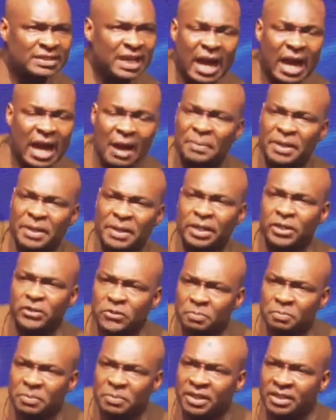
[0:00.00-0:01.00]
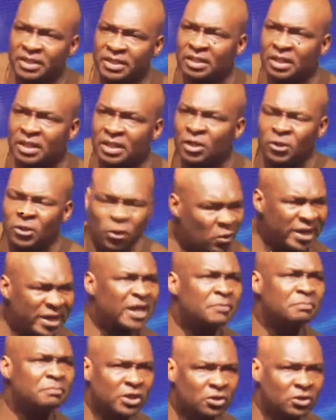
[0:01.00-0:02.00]
happen in the spirit. Don't
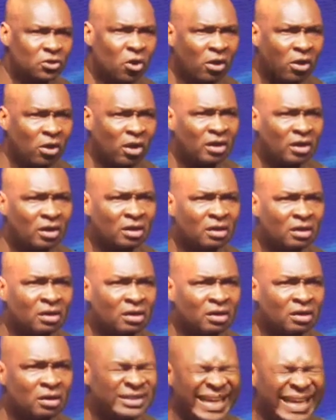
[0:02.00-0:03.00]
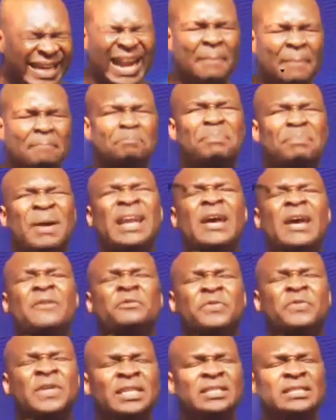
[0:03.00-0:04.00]
get me wrong. There are
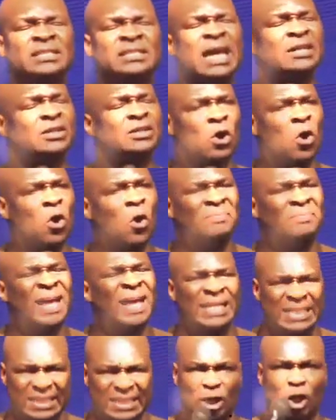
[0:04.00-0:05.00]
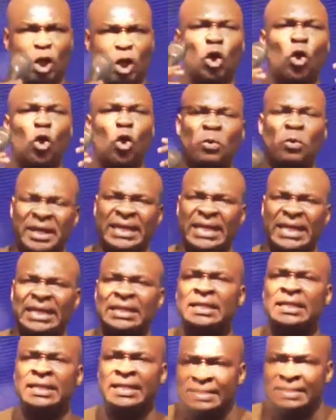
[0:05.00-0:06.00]
benefits that come. There is glory
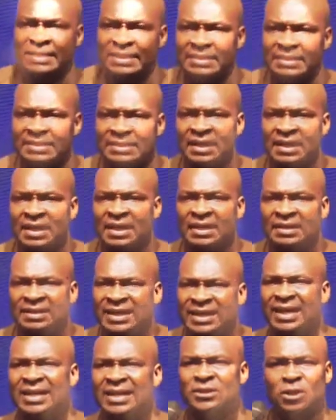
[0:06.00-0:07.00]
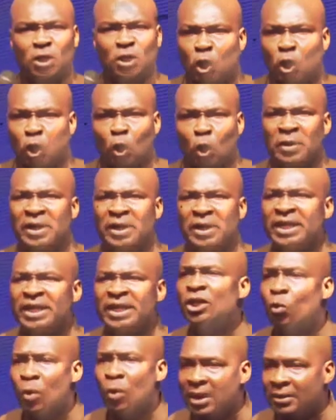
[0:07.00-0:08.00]
in riches. There is glory
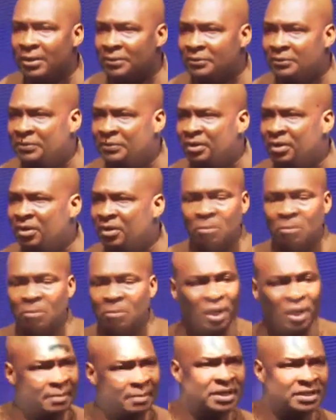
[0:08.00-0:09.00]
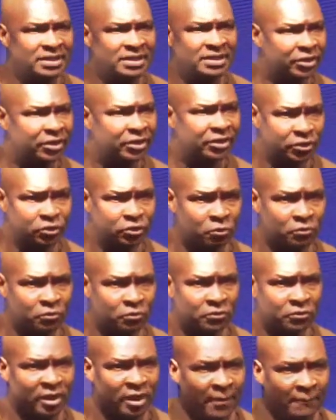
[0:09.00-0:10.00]
in wealth. But let me tell you the
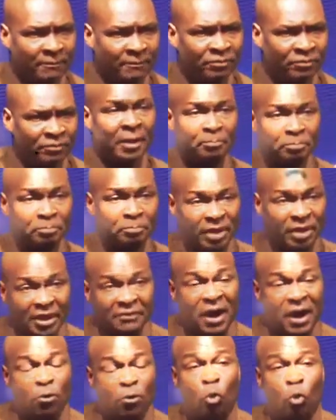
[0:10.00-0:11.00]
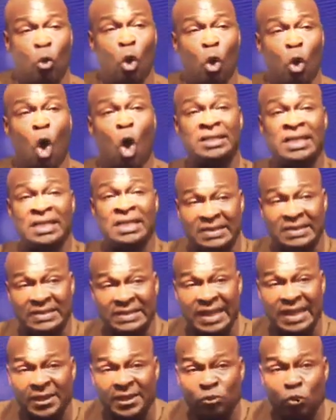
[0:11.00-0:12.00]
truth. The believer who
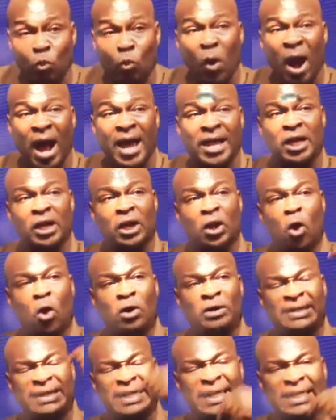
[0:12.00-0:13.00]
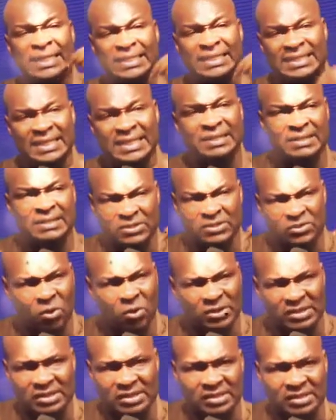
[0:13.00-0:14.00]
understands why God releases
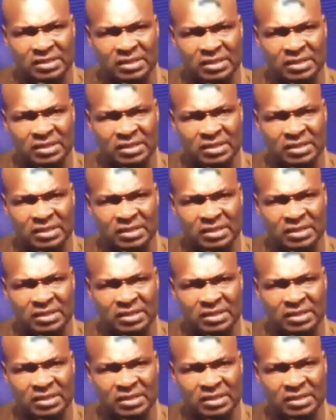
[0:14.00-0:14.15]
resources